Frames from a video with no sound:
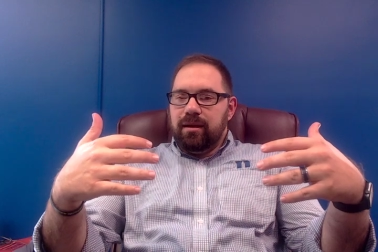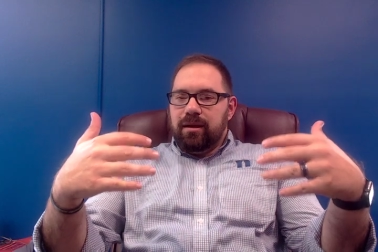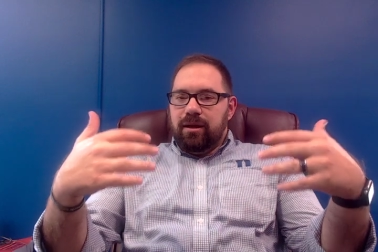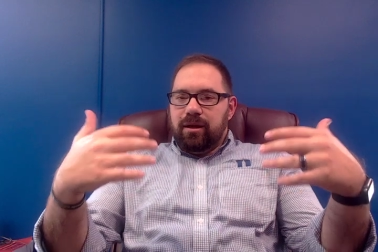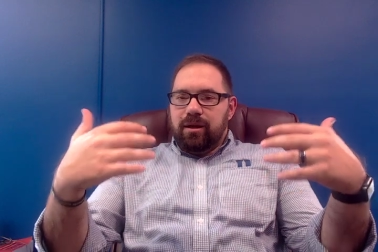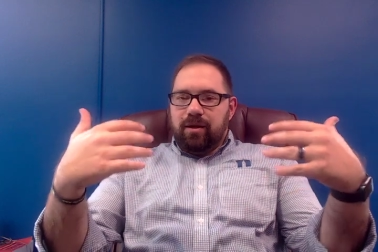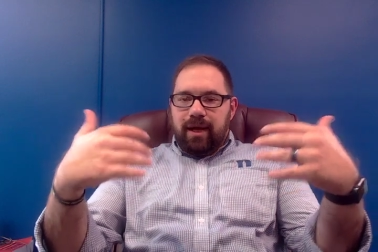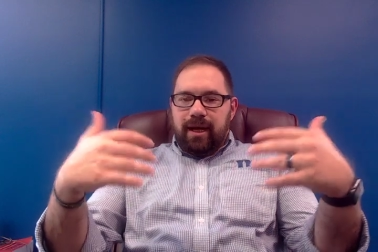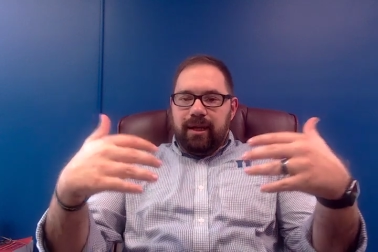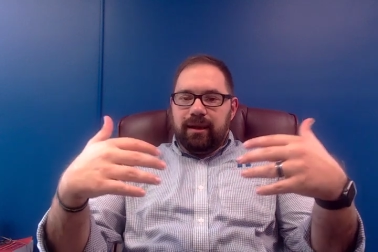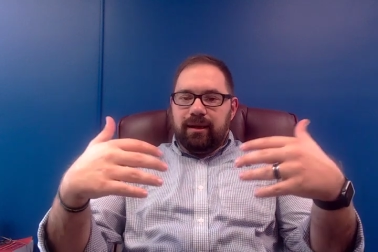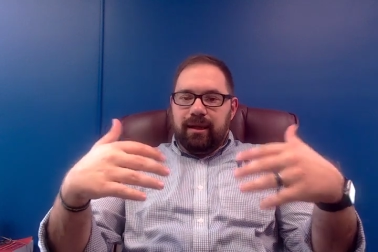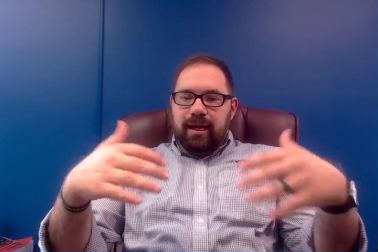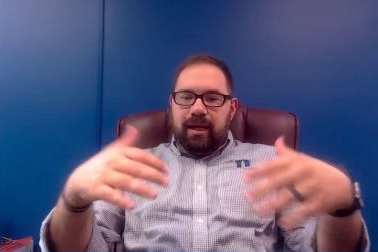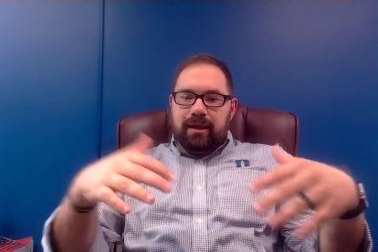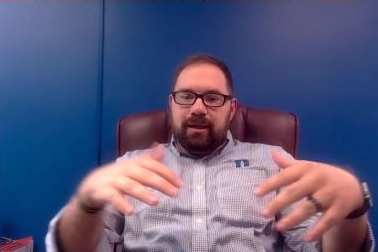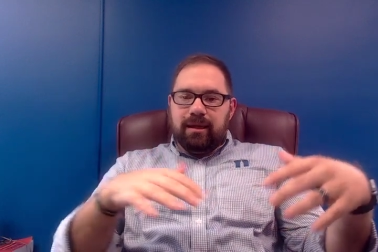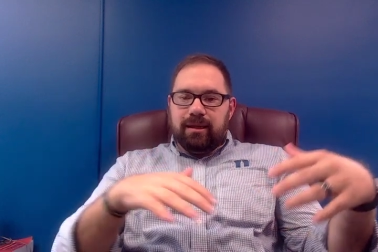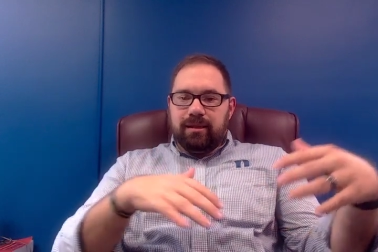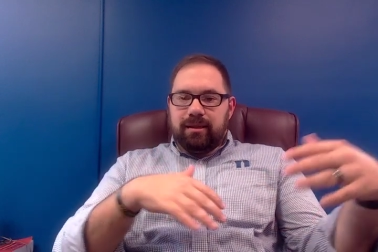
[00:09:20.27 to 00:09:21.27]
hey,
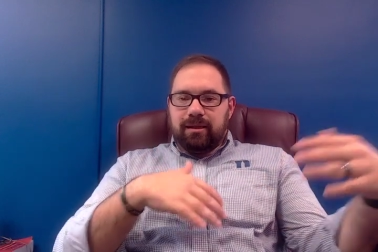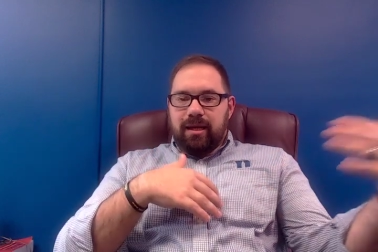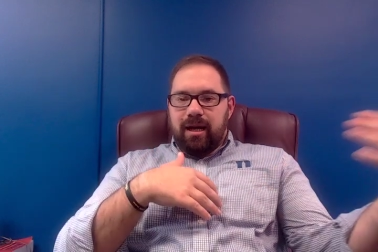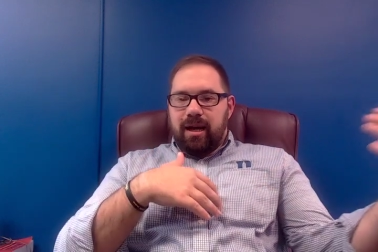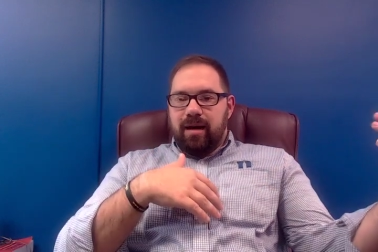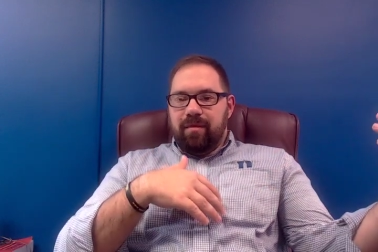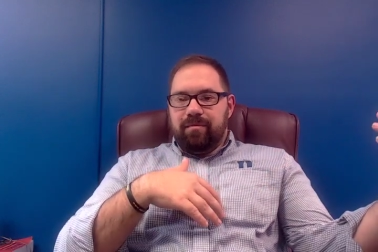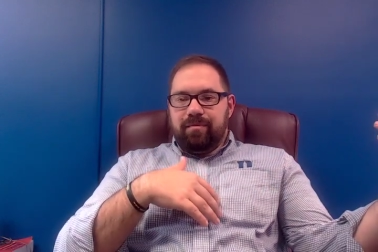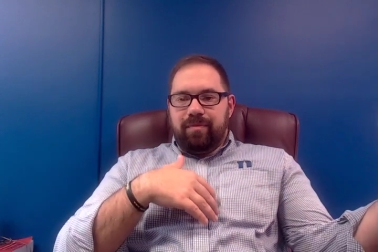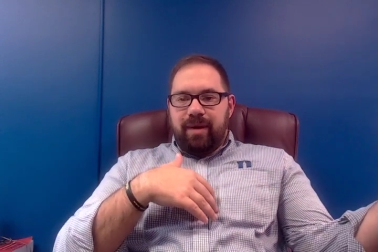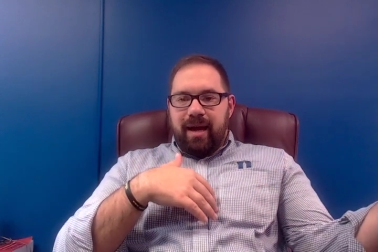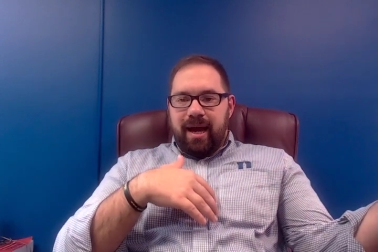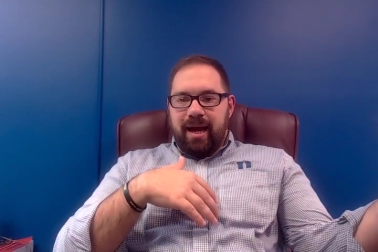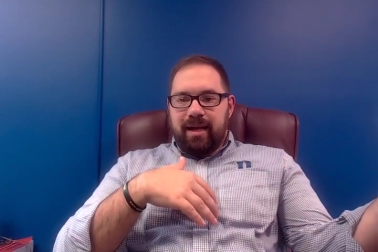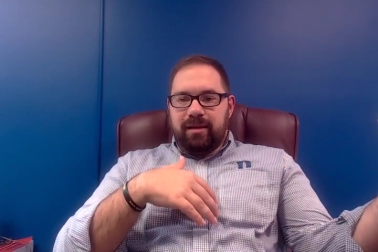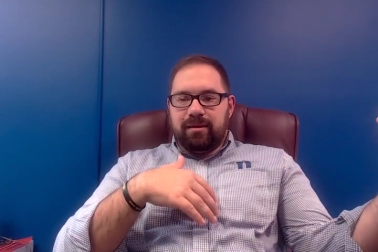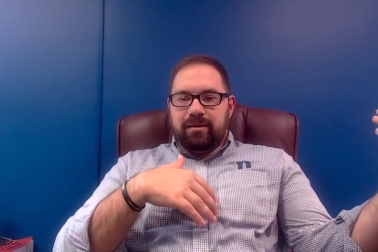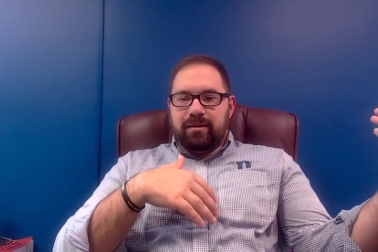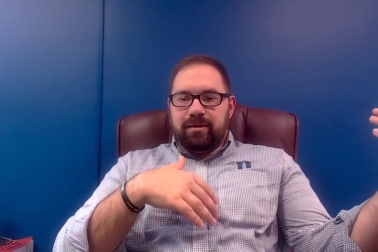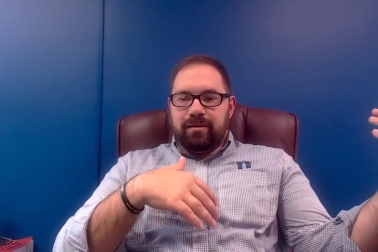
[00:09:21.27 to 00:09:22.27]
let this cup
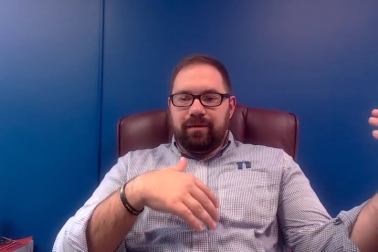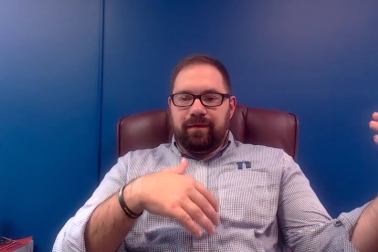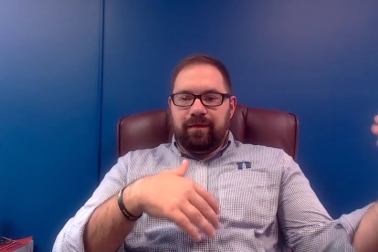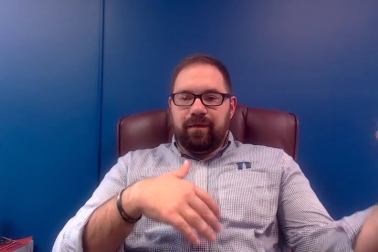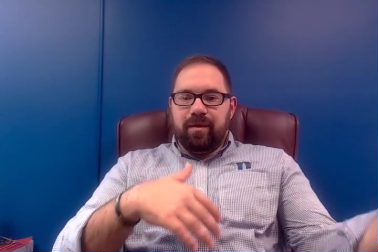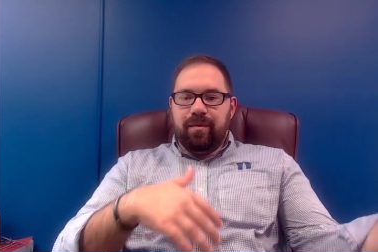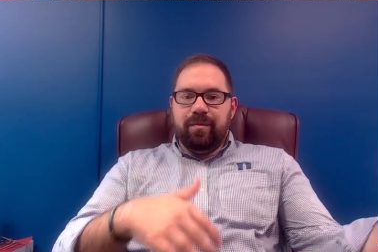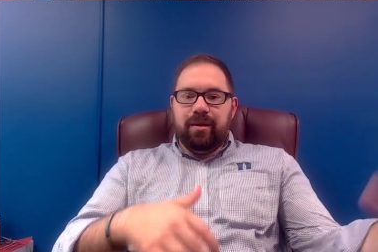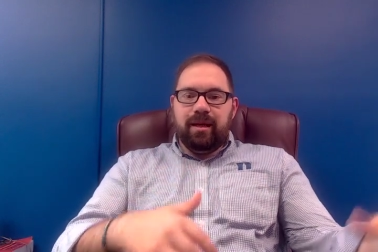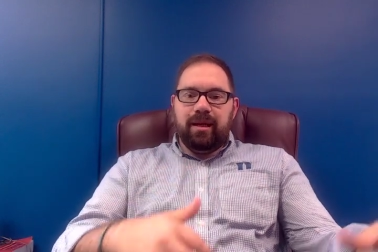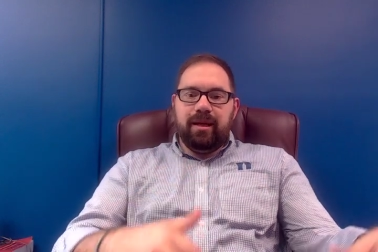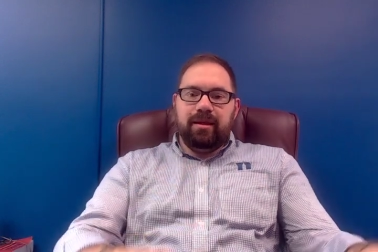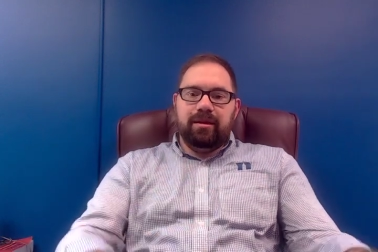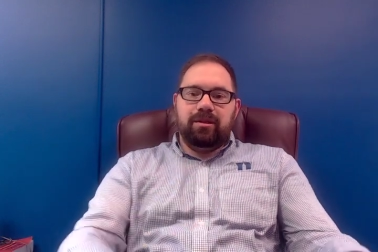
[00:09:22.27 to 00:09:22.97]
pass from me.